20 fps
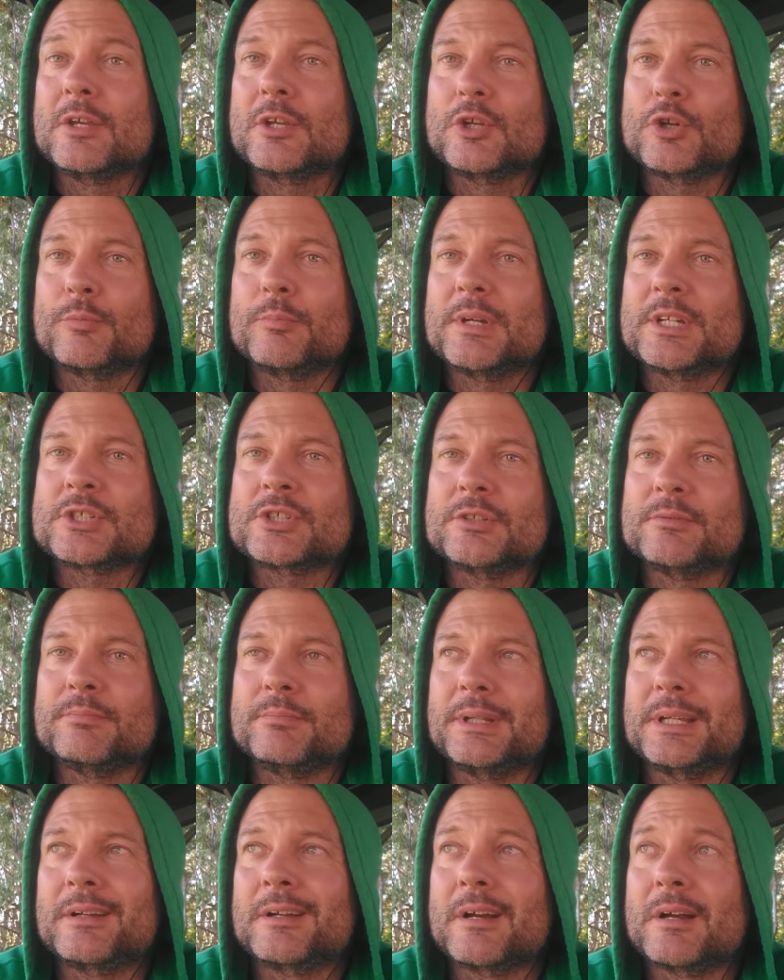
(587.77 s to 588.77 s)
mission
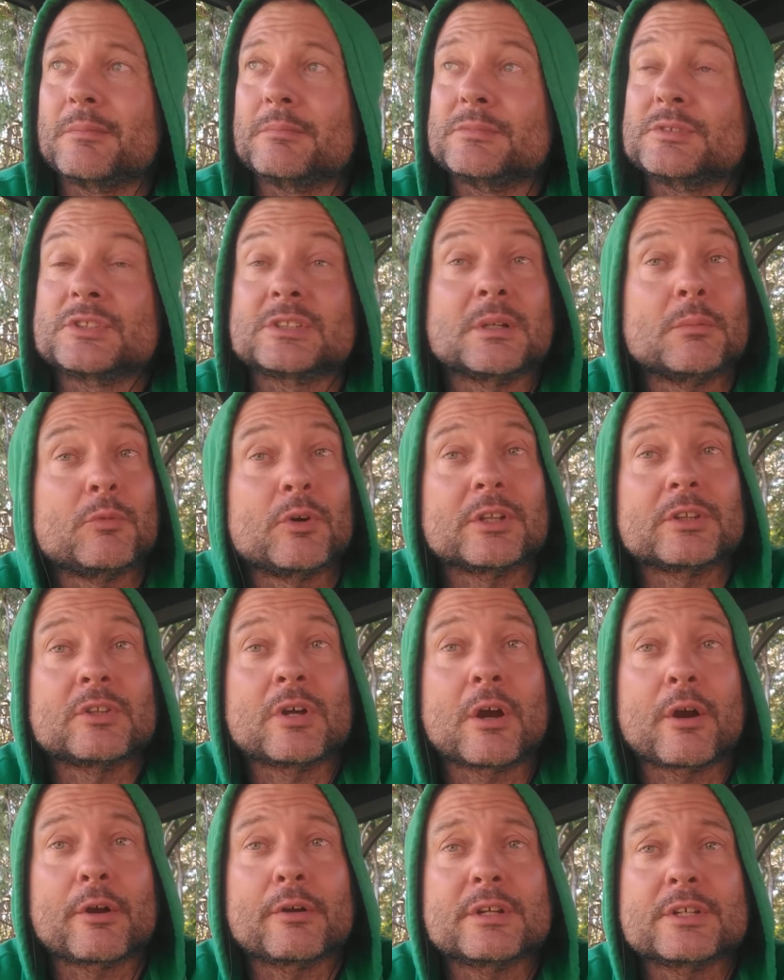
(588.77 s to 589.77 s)
becomes somewhat
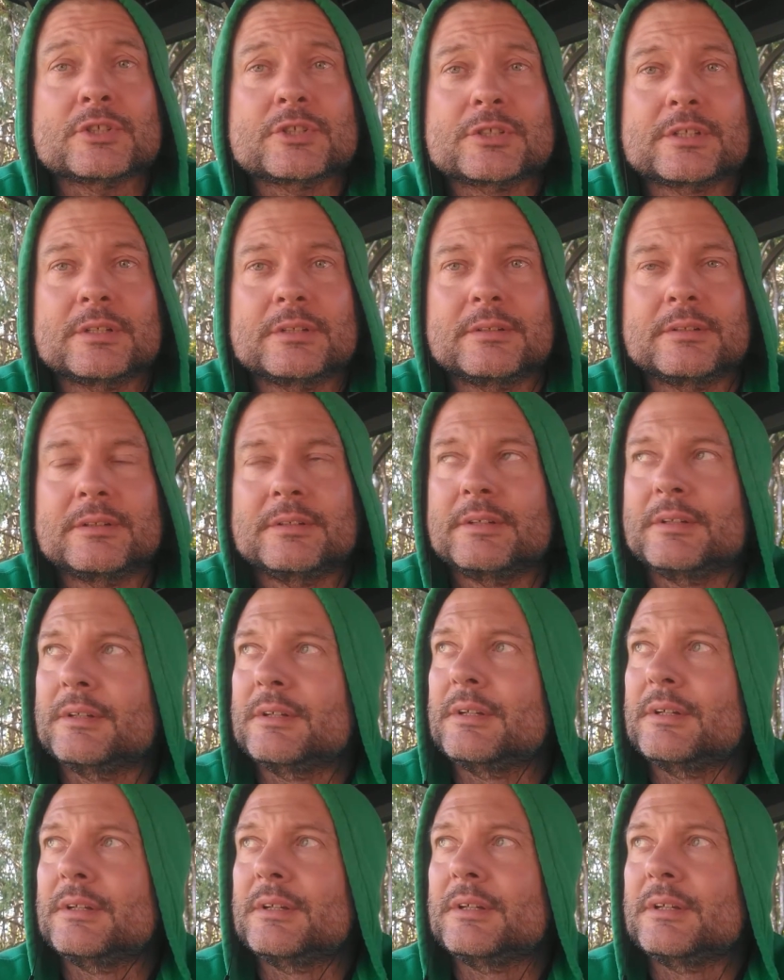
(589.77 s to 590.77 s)
tarnished
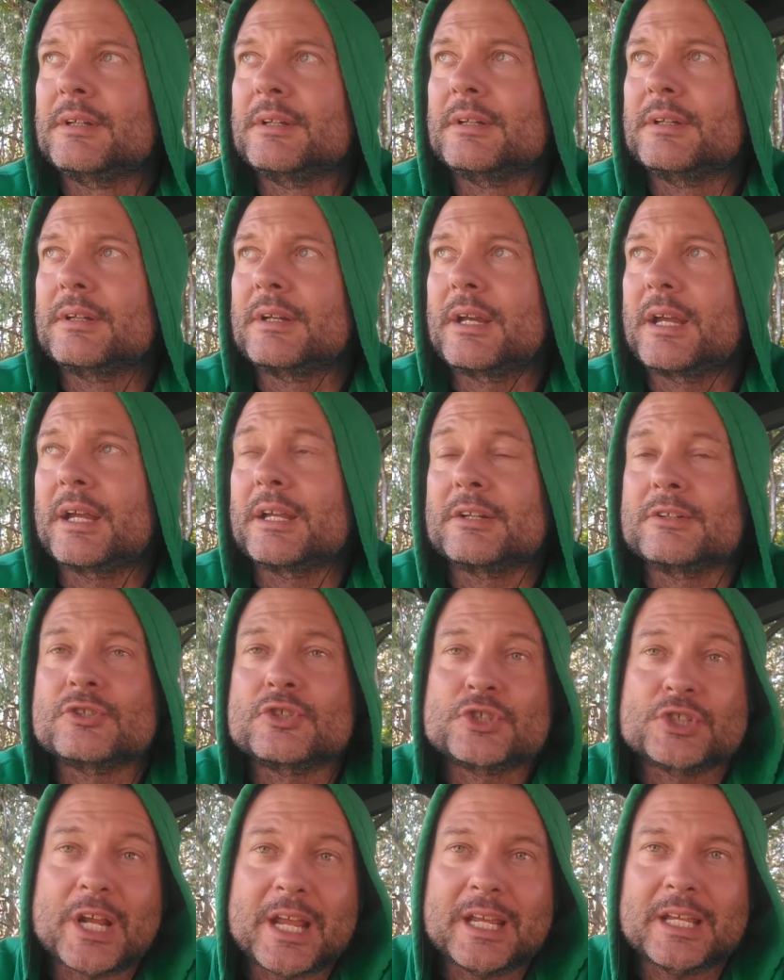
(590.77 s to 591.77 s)
and
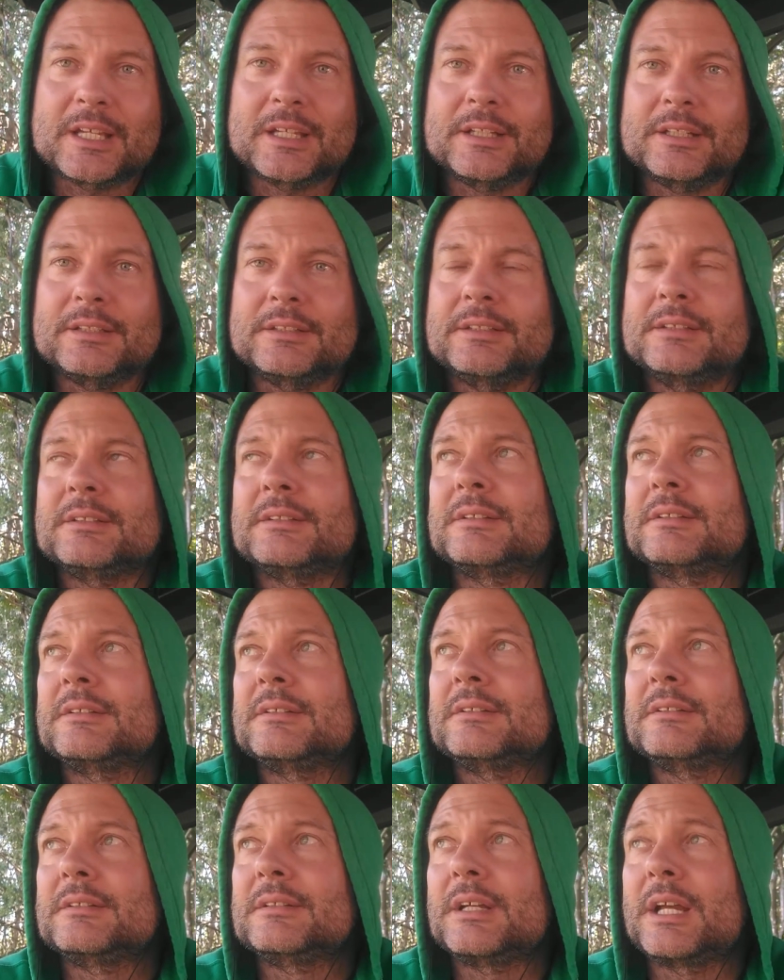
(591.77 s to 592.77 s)
shaken,
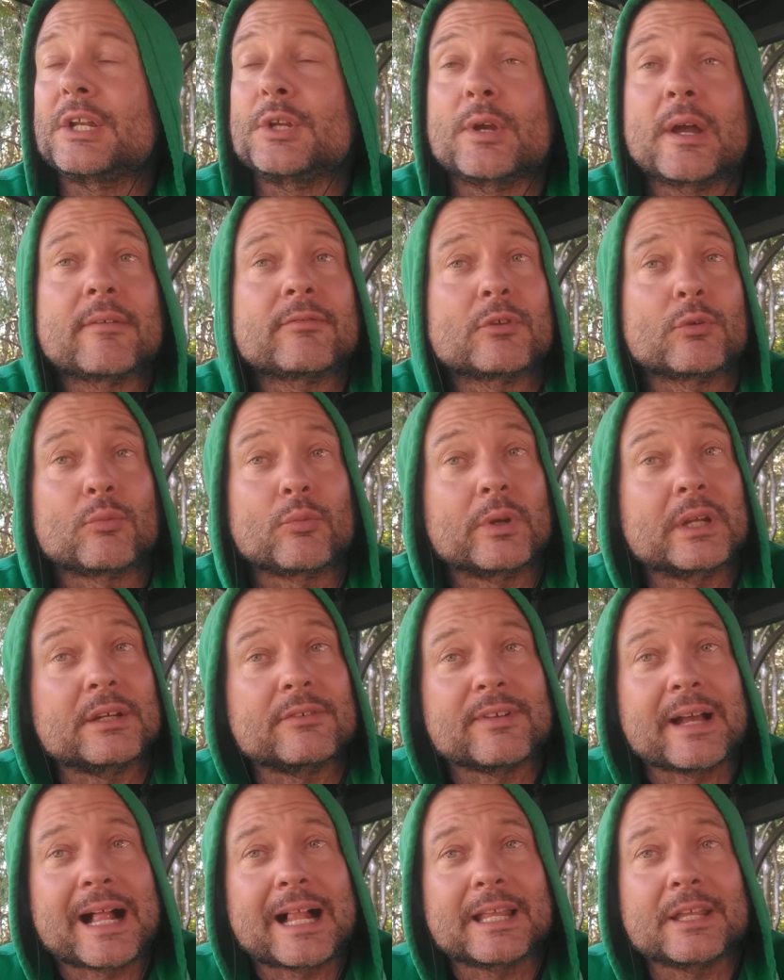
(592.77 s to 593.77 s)
and you have to
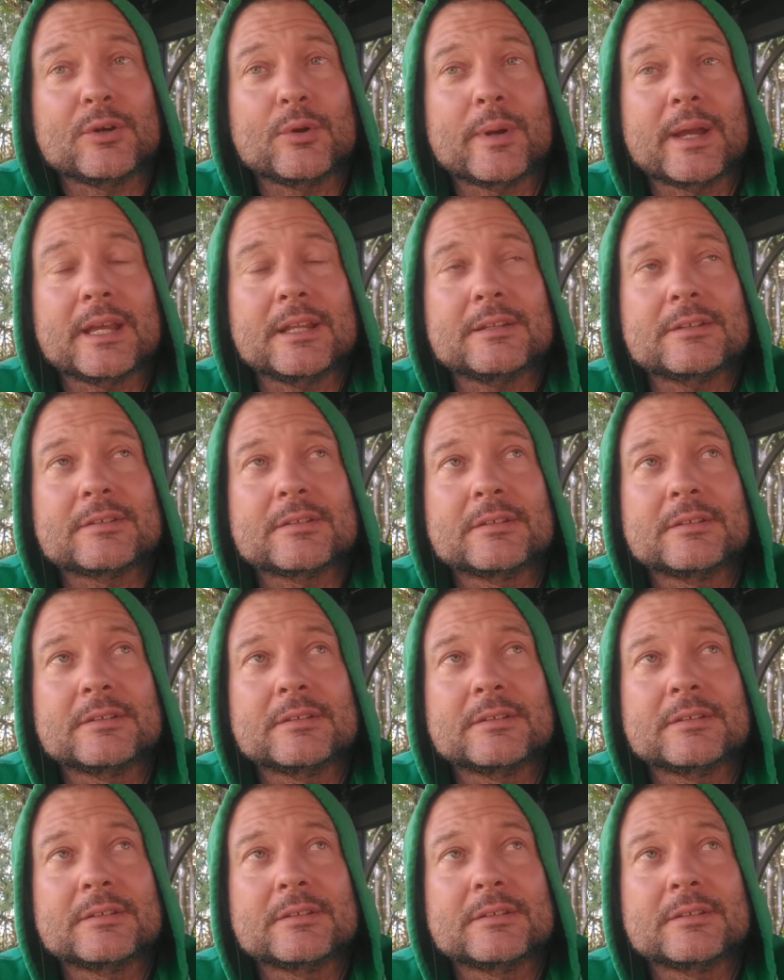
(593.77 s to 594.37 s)
reevaluate.